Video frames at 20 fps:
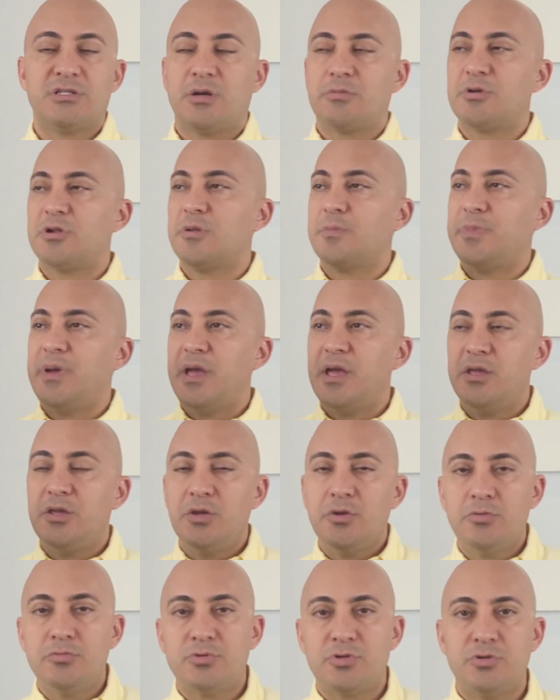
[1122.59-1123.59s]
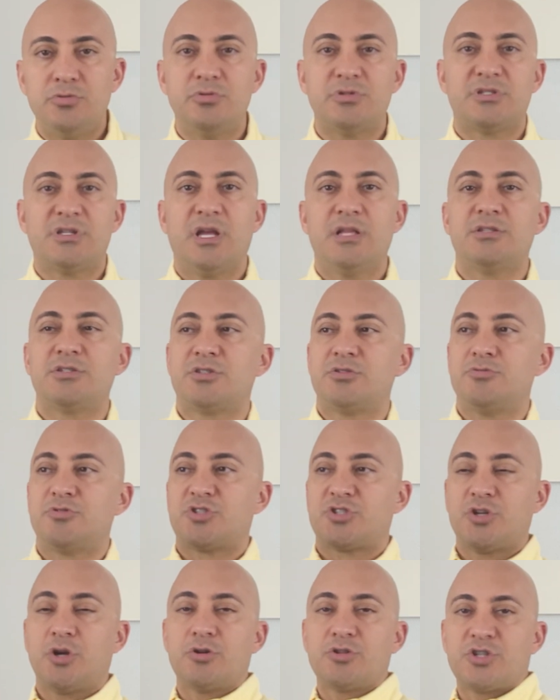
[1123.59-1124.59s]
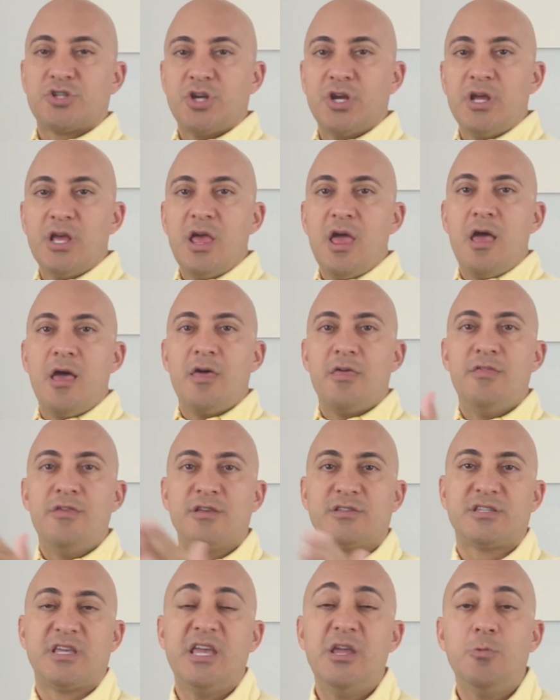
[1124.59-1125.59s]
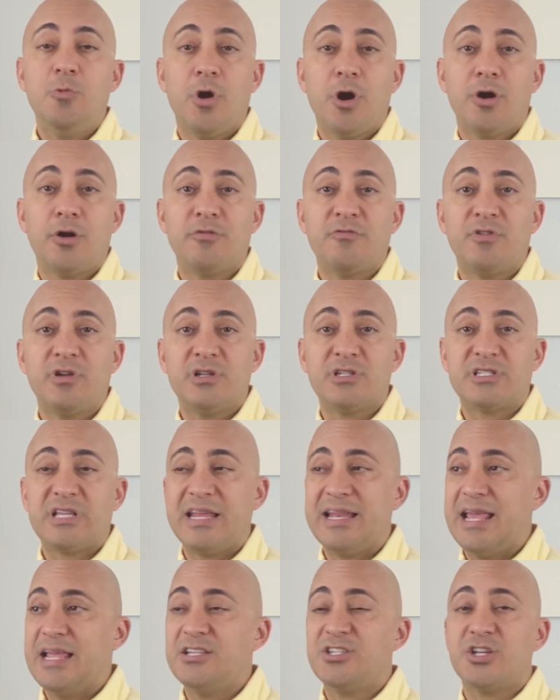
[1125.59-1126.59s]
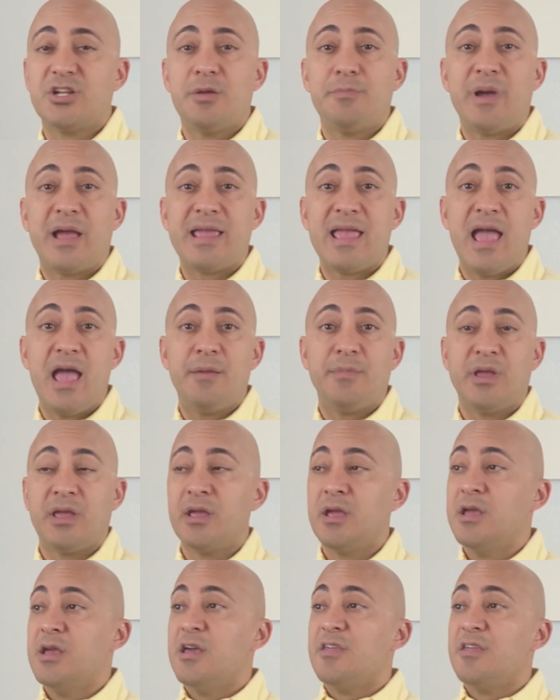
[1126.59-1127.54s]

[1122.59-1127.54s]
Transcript: I'm going to pay you 2 cents to search this keyword, real estate agent in Miami.